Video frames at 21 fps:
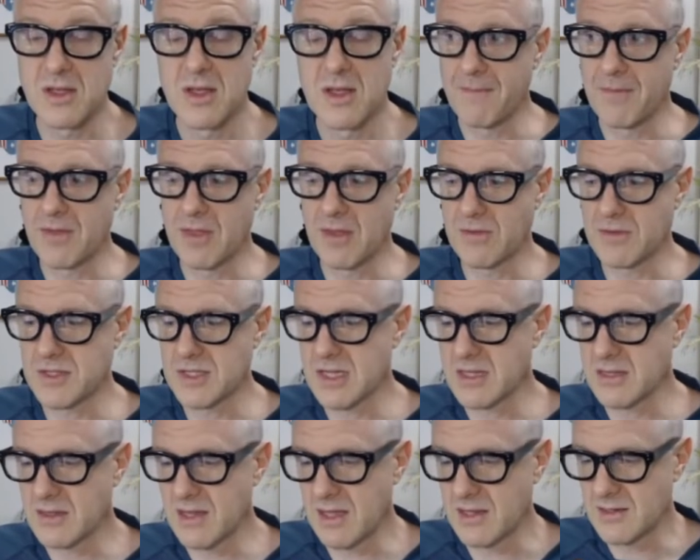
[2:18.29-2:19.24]
They've
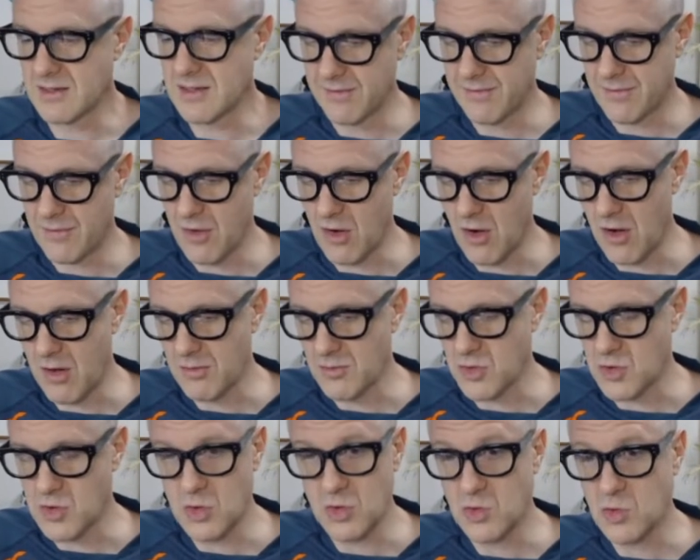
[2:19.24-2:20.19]
said that
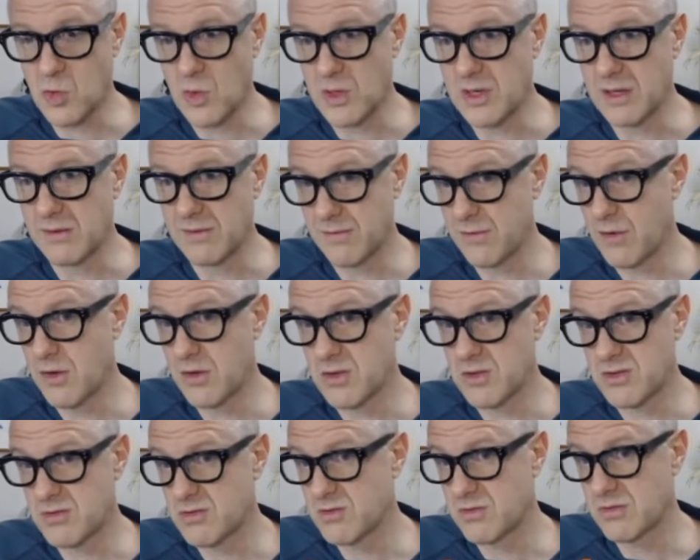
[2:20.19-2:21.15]
from June
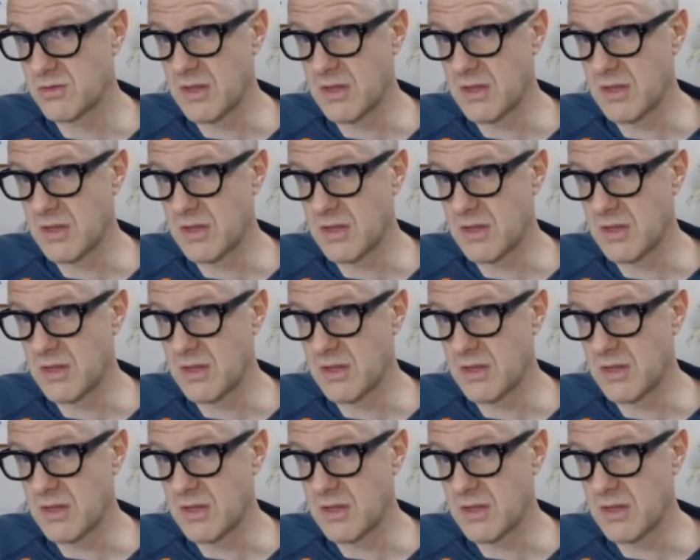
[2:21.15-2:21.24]
21st,